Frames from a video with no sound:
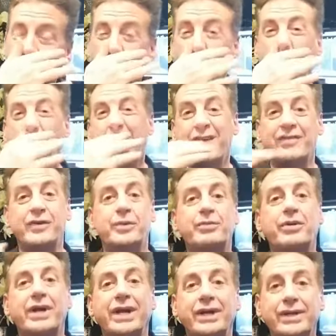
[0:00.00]
If you're brand
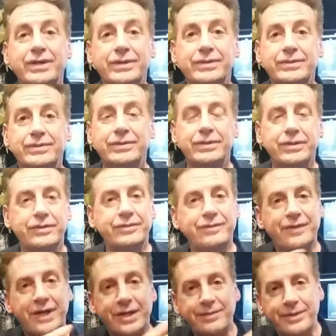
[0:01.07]
new, you find
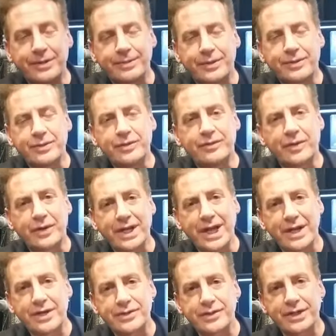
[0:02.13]
people who have already had a
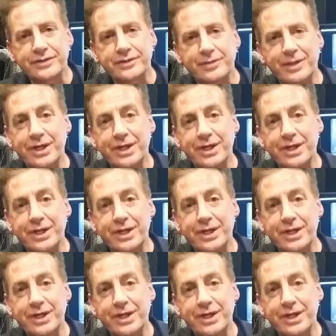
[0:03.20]
transformation.